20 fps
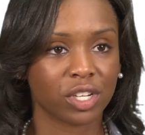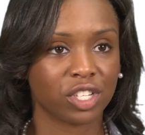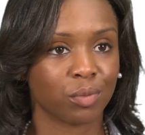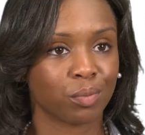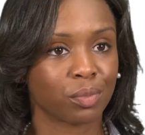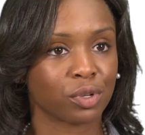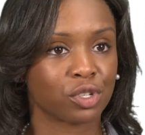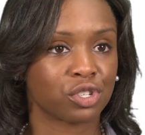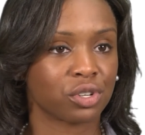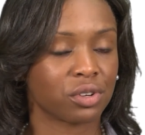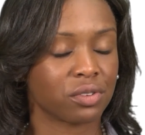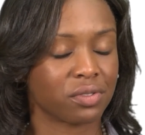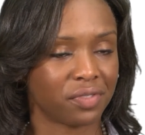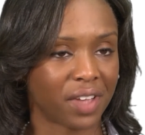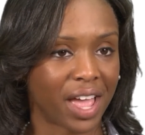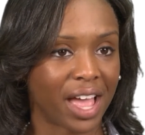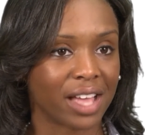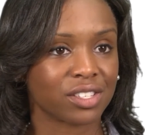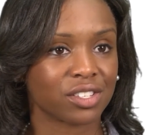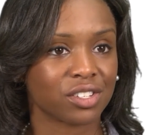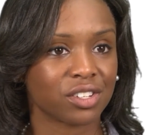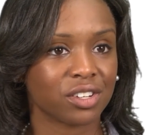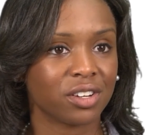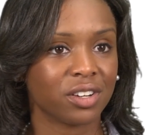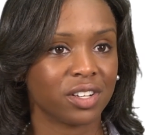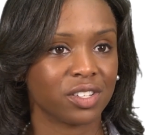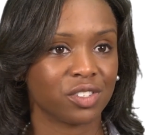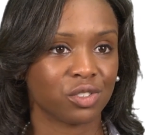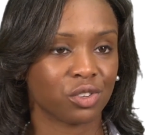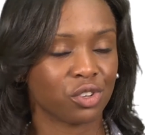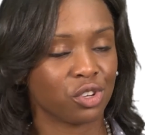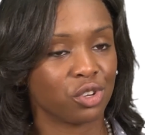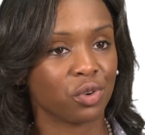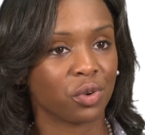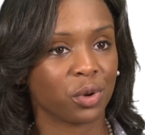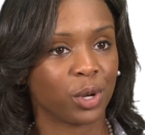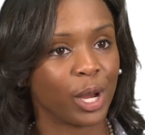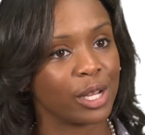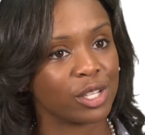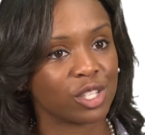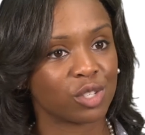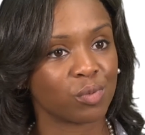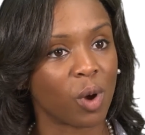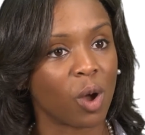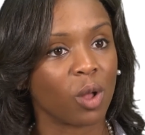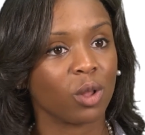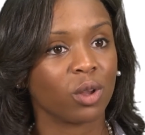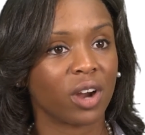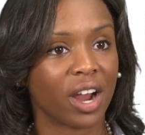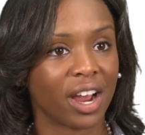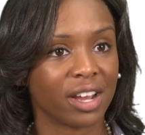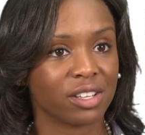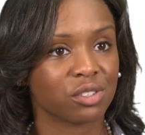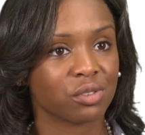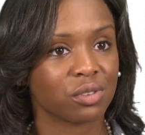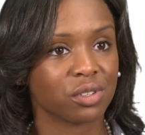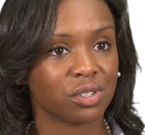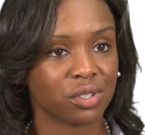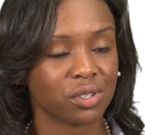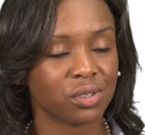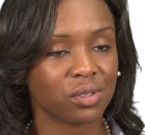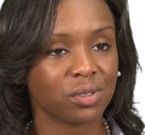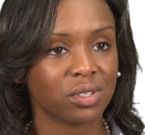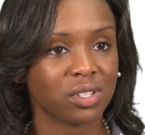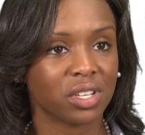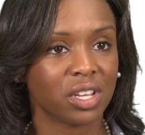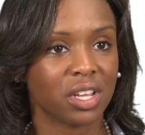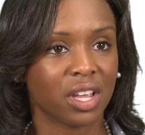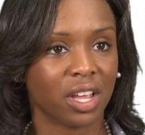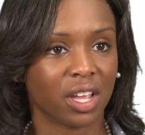temperature faster, and so you create smaller ice crystals.